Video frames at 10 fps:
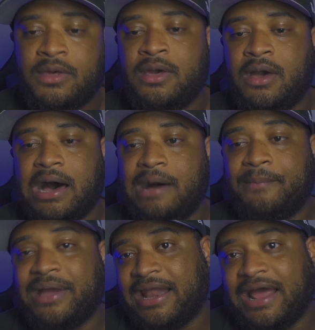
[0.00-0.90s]
him.
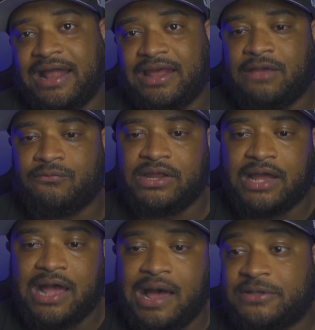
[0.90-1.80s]
Again, I gotta keep reading the
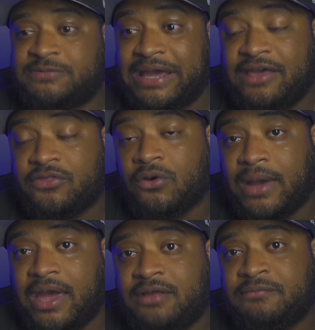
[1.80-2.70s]
comics, but either
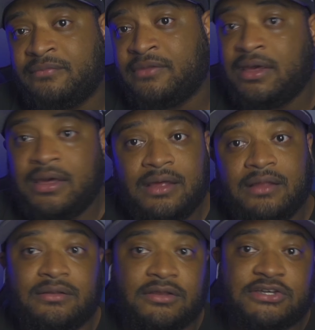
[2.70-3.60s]
way,
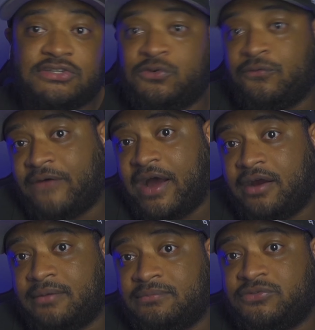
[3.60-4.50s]
there's two
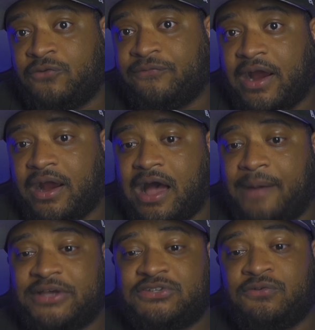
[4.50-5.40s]
fire
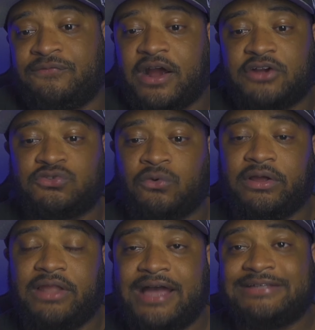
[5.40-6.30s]
comics, two fire
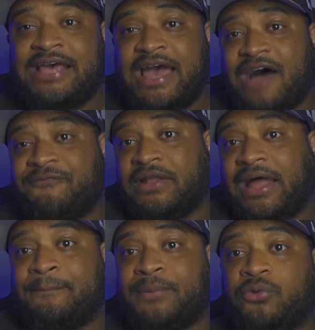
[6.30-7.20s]
storylines. I feel
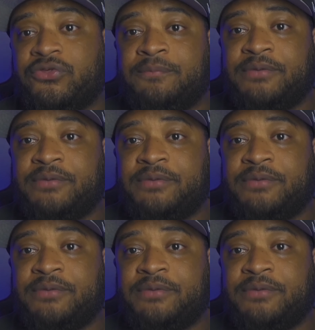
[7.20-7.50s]
like both could be